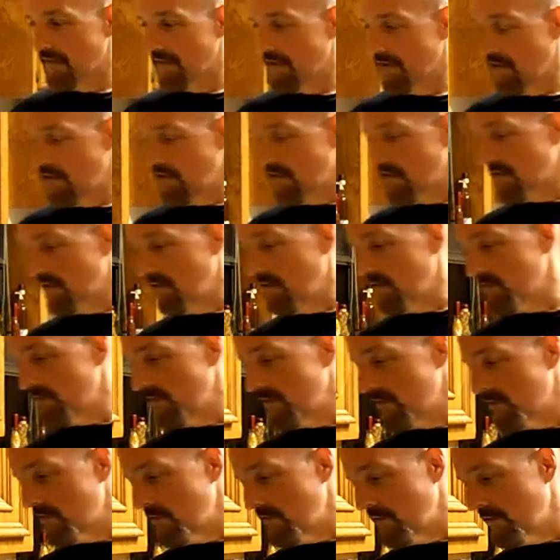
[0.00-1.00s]
go to the grocery
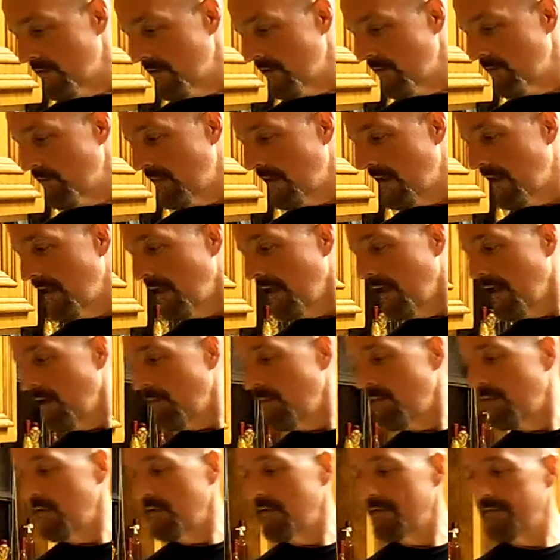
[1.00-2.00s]
store, buy an
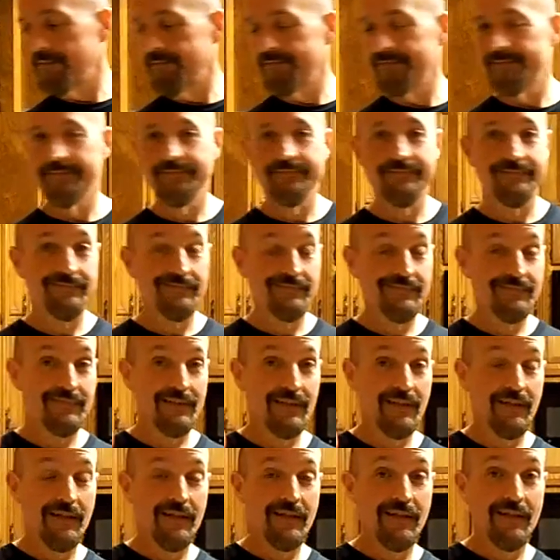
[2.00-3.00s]
apple.
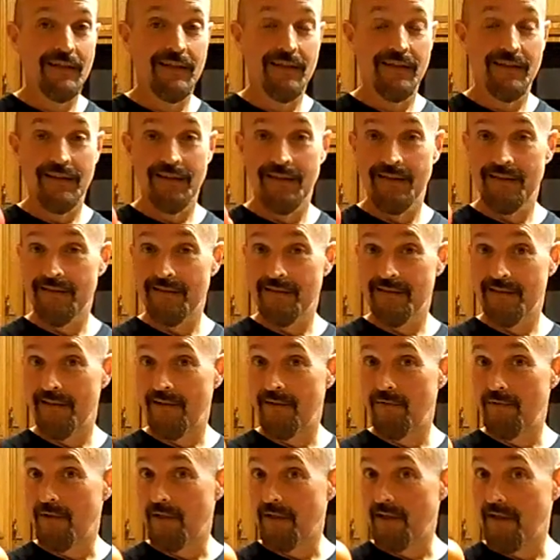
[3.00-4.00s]
This is
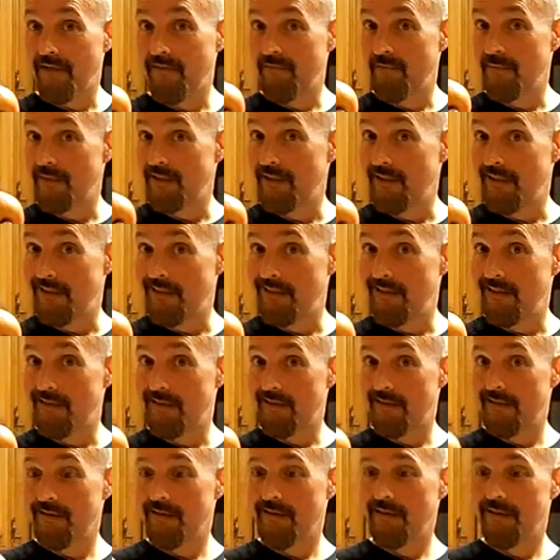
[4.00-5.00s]
not what cavemen
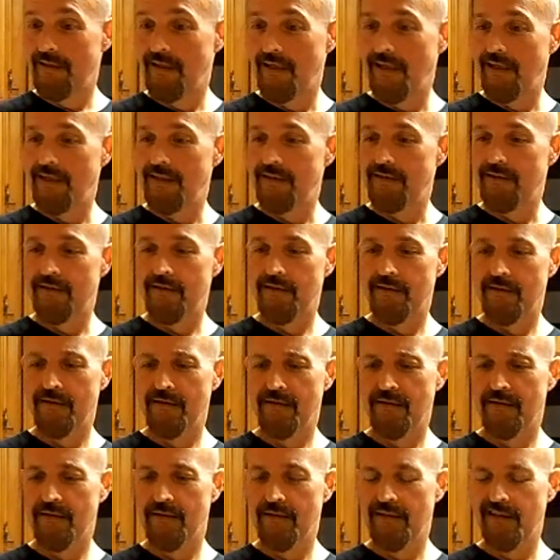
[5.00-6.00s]
ate.
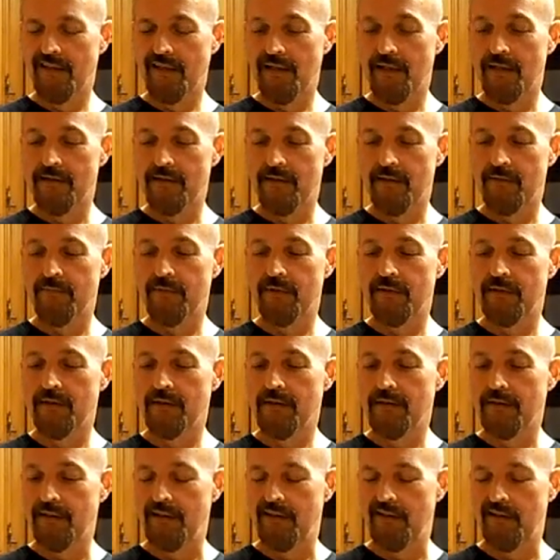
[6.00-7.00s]
They ate something
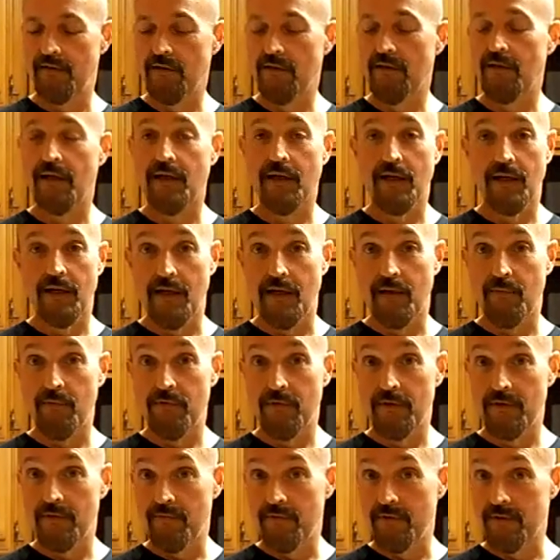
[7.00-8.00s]
that looked like an apple,
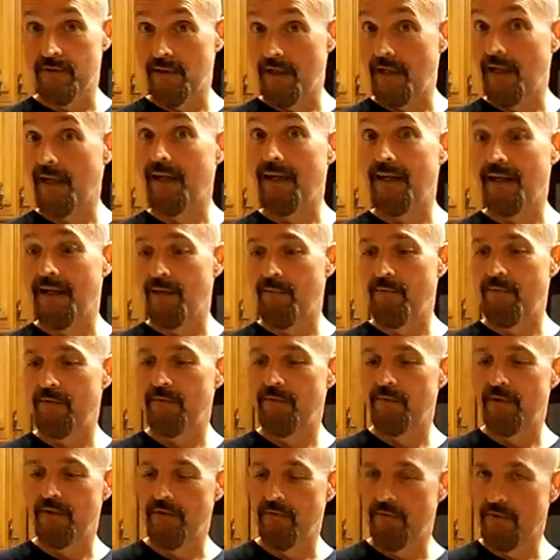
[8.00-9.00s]
that was like an apple,
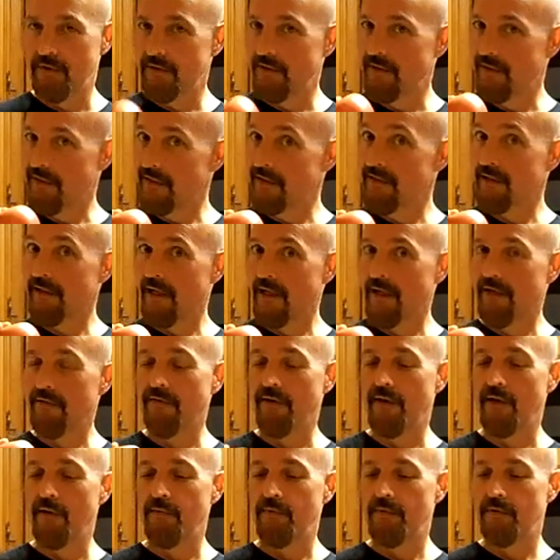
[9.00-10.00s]
but it wasn't this kind of
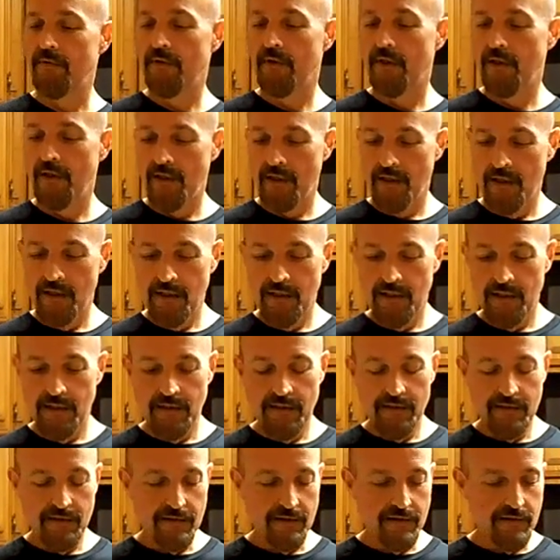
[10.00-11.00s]
apple.
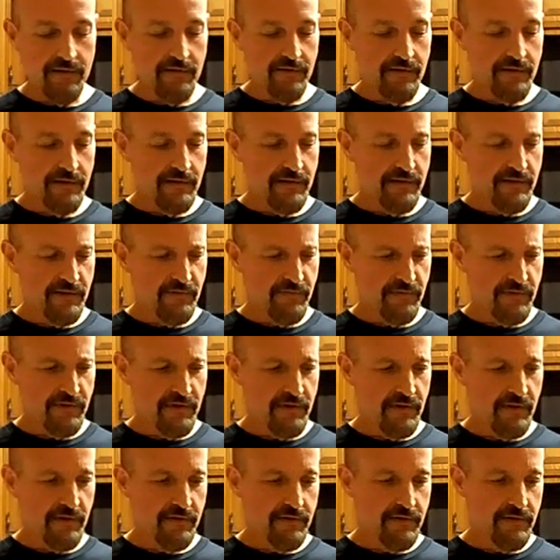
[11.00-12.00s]
This is a
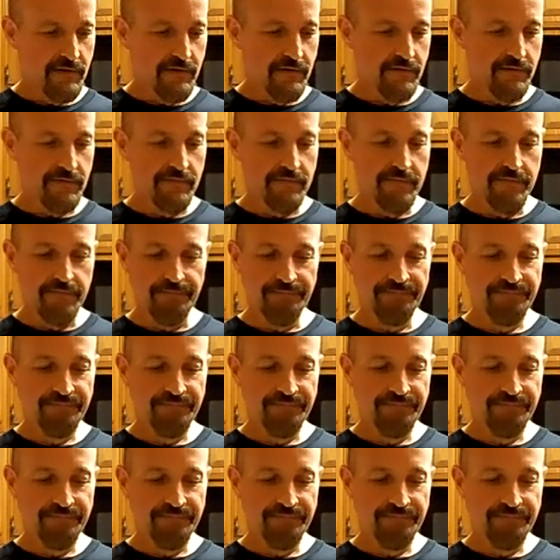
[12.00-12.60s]
result of